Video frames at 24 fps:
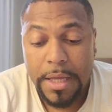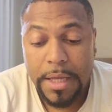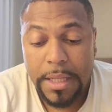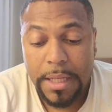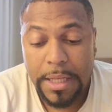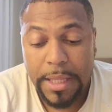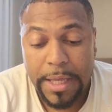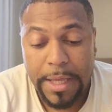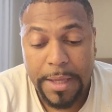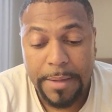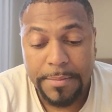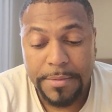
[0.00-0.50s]

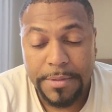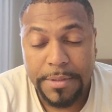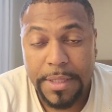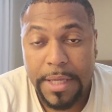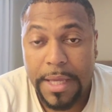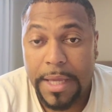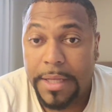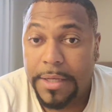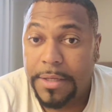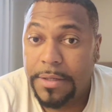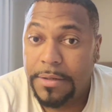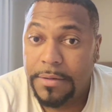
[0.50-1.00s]
claims
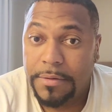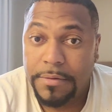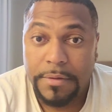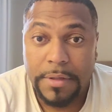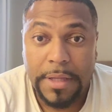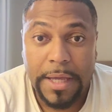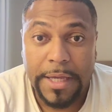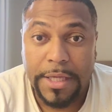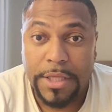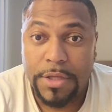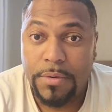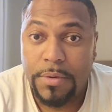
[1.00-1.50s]
that,
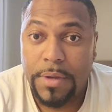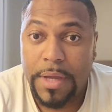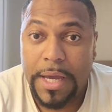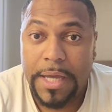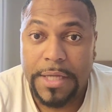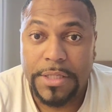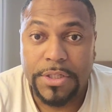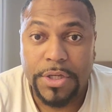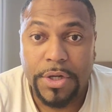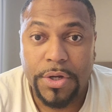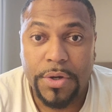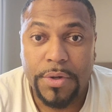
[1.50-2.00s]
like you
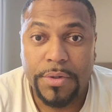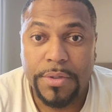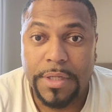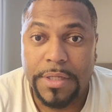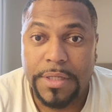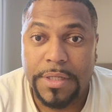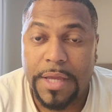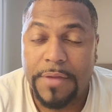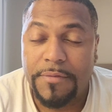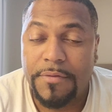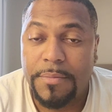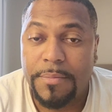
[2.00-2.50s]
guys heard,
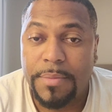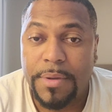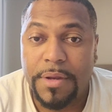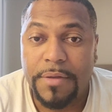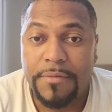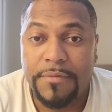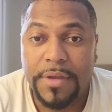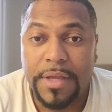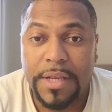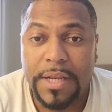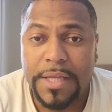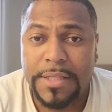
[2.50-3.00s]
that David
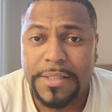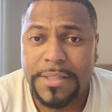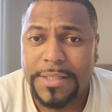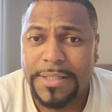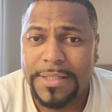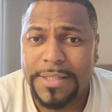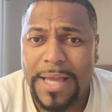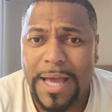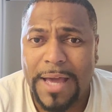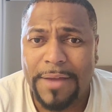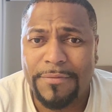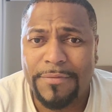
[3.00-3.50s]
Benavidez
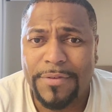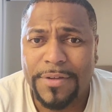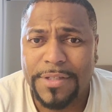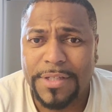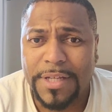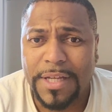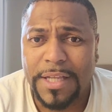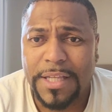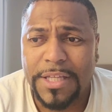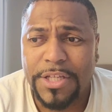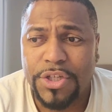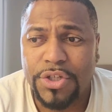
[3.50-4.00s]
is not
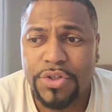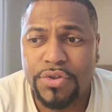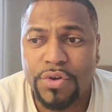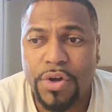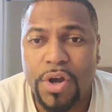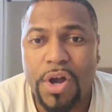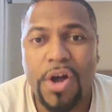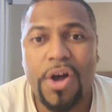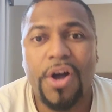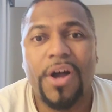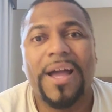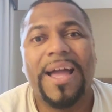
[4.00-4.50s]
physically
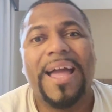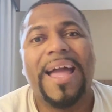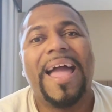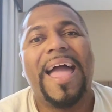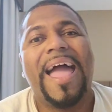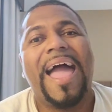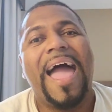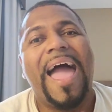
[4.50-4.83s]
strong